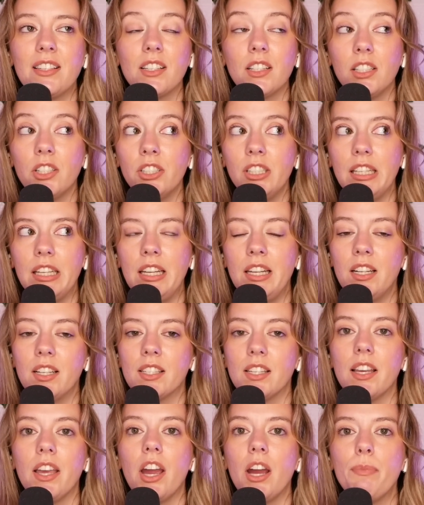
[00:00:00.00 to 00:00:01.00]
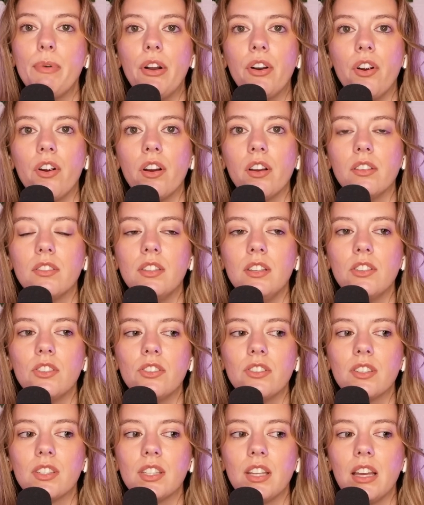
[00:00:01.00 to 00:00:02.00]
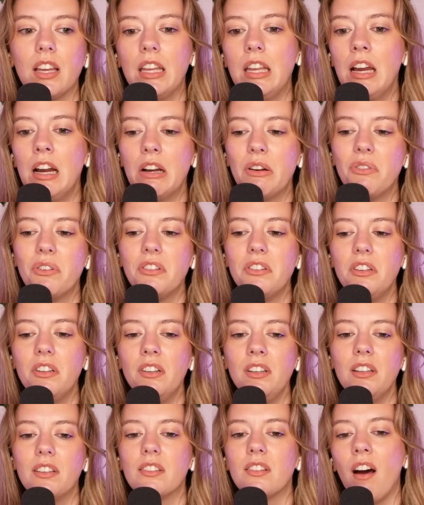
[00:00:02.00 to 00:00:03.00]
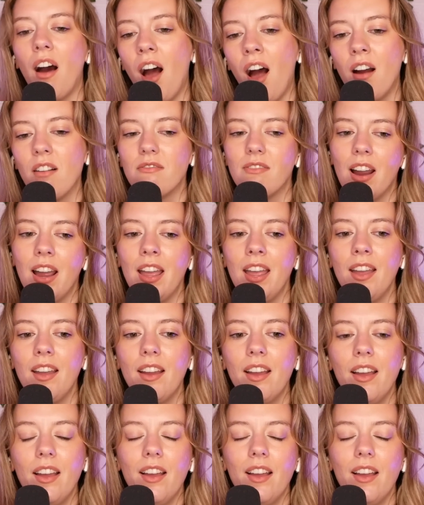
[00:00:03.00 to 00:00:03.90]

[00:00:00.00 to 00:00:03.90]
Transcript: Clearly, he doesn't care about her, because he's just like, yeah, Cordelia's hot, right?